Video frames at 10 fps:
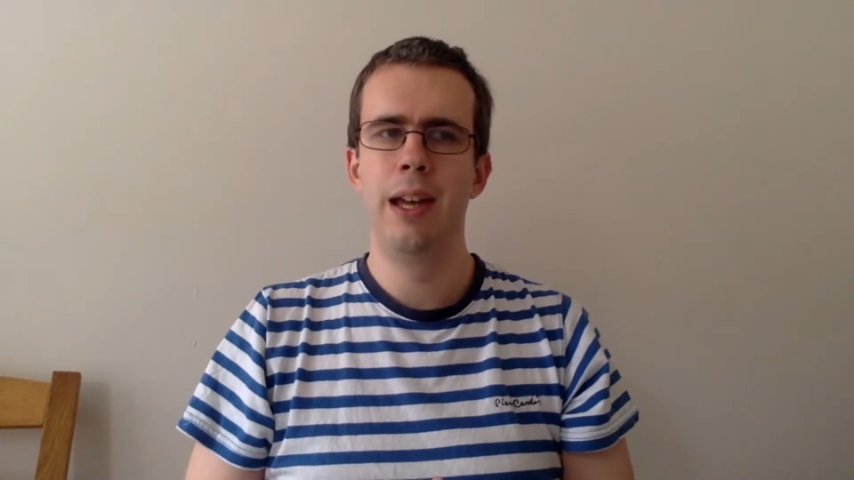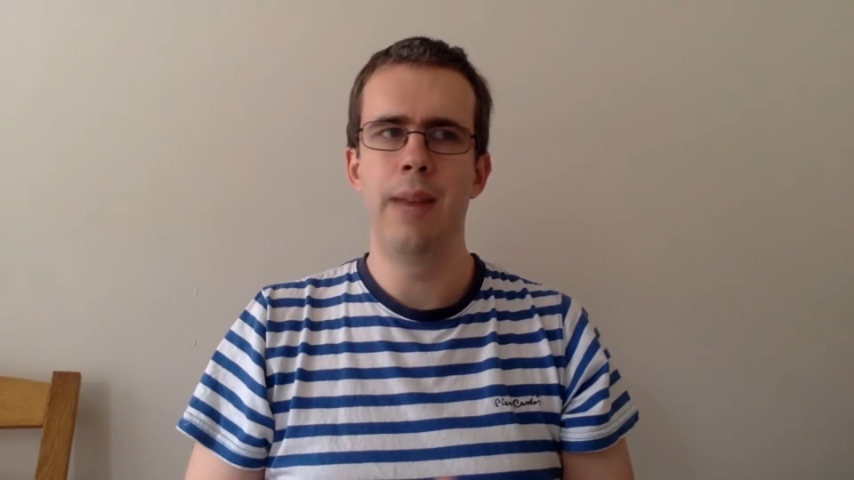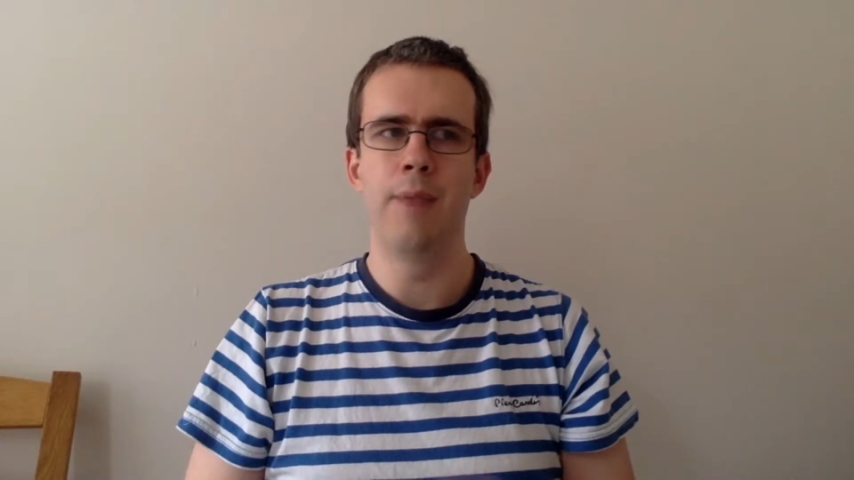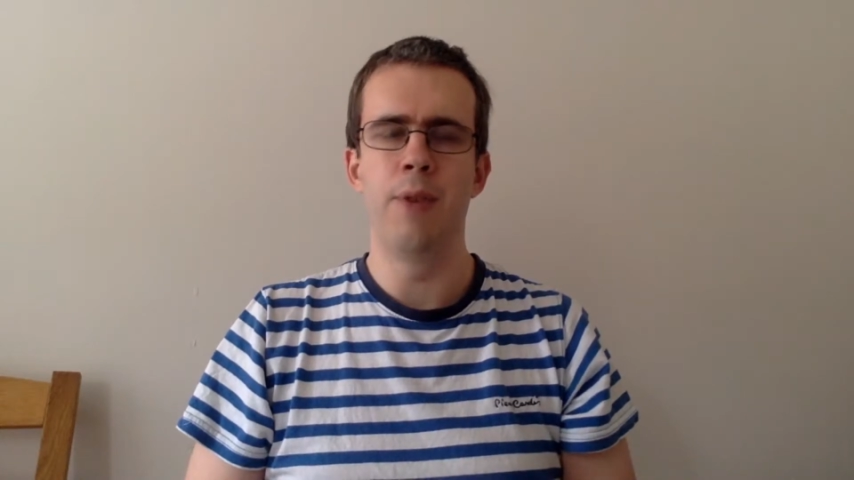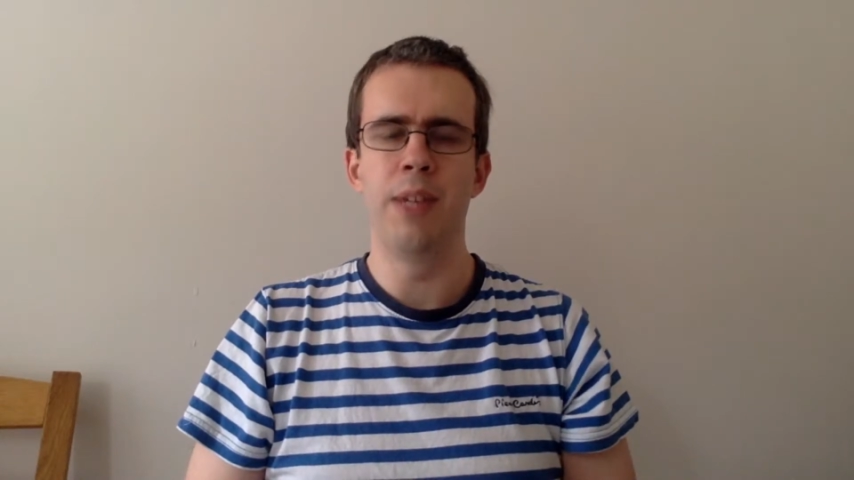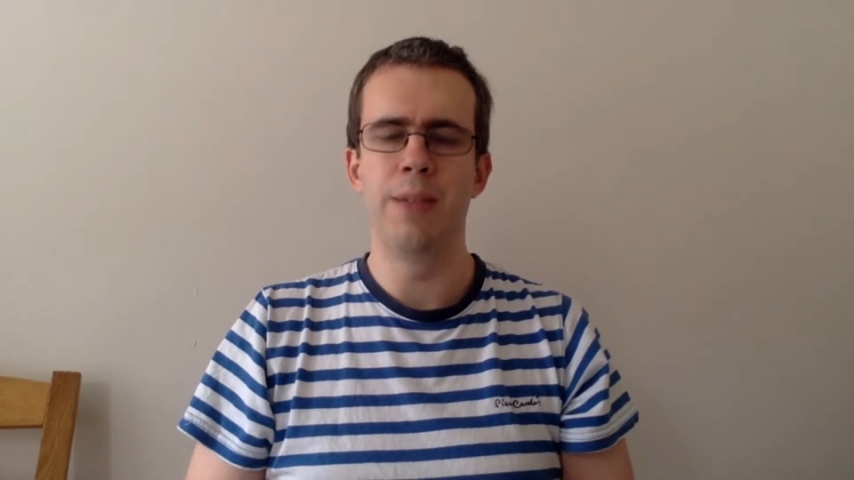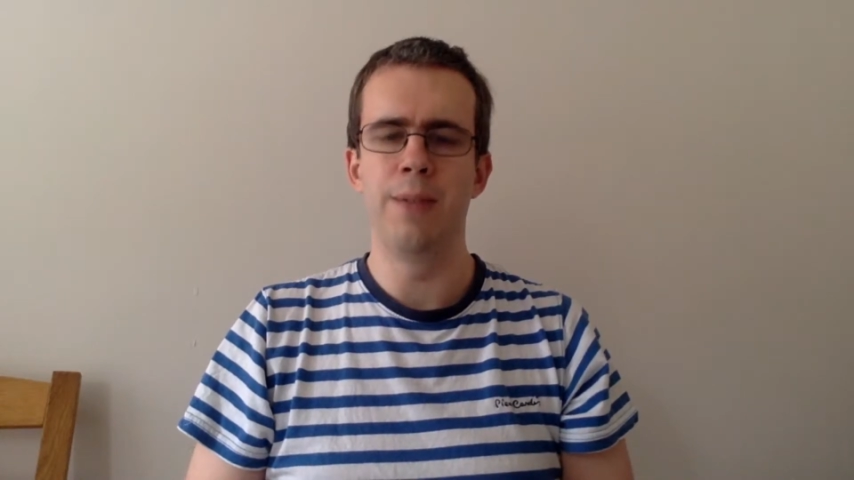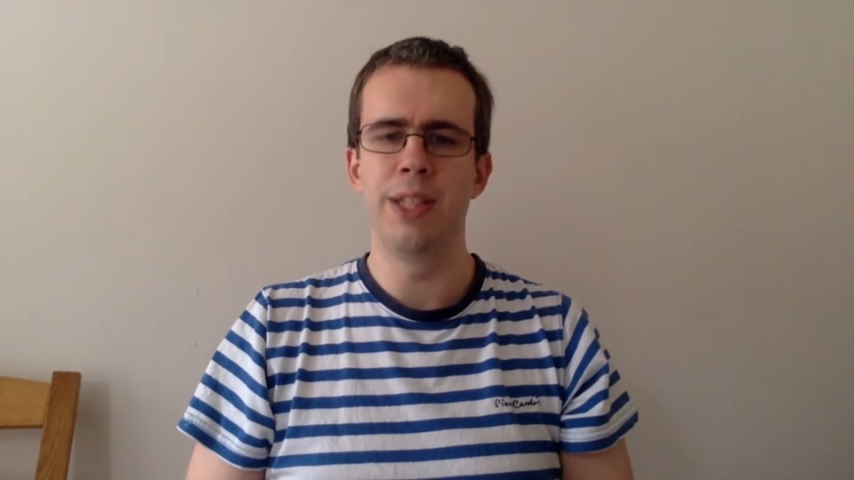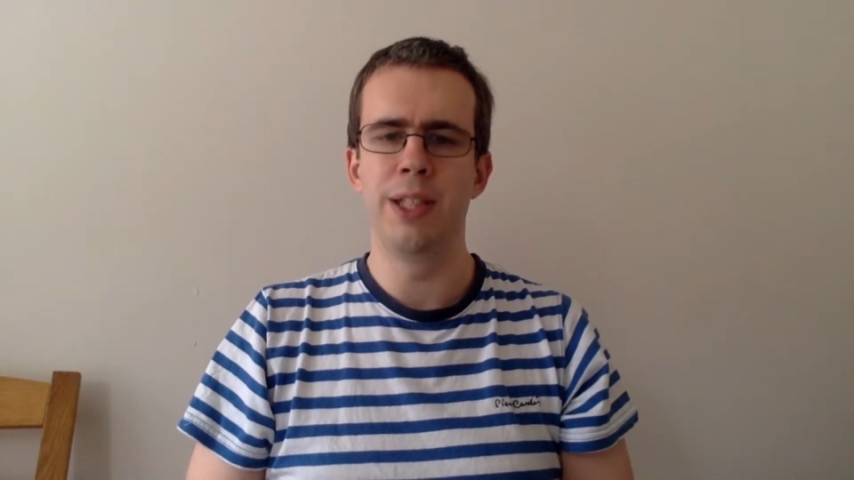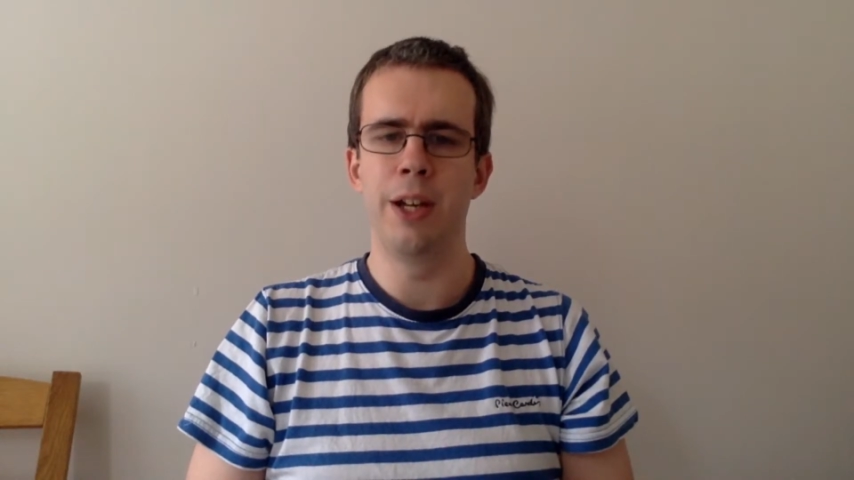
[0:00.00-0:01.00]
in the rest of
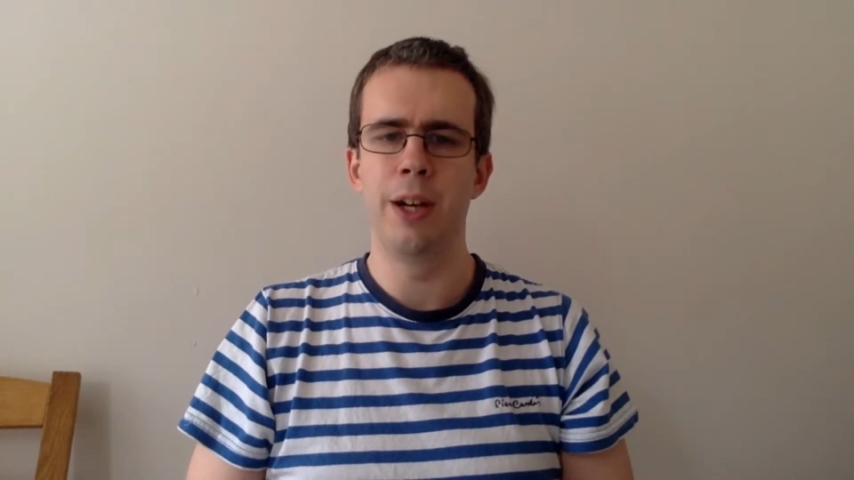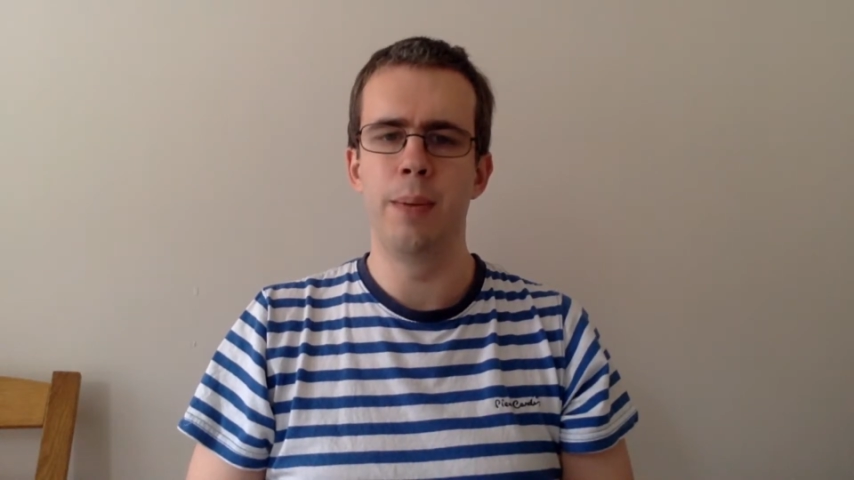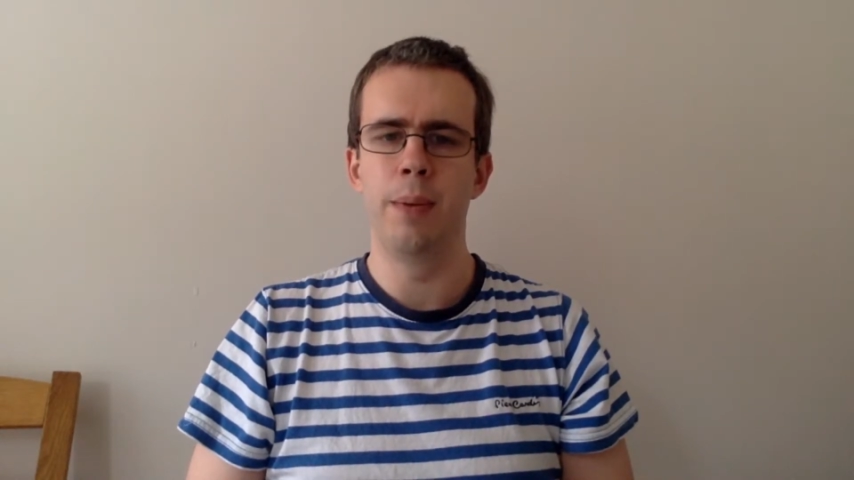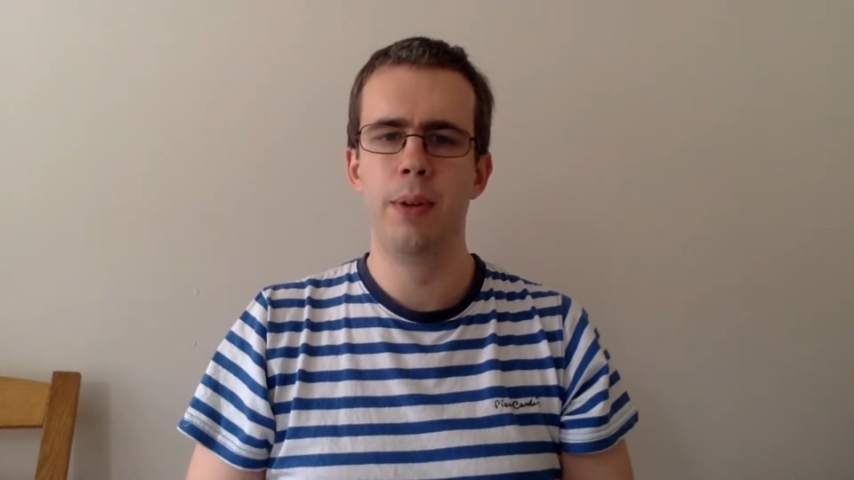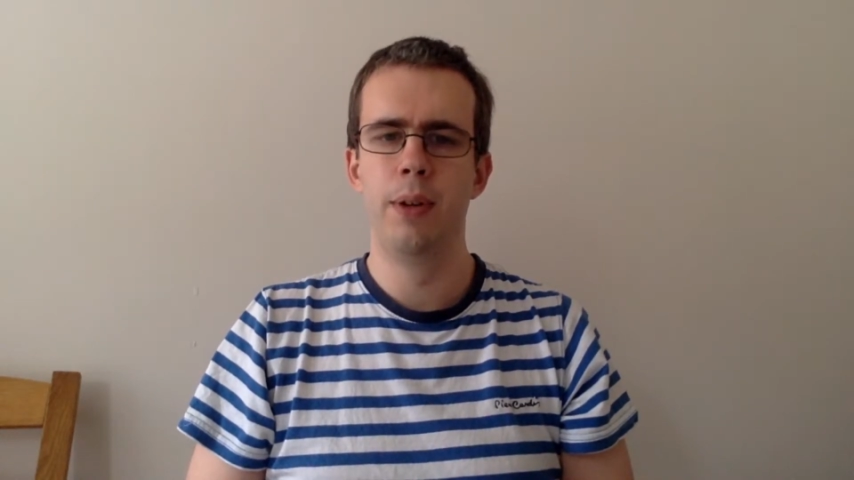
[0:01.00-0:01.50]
this term.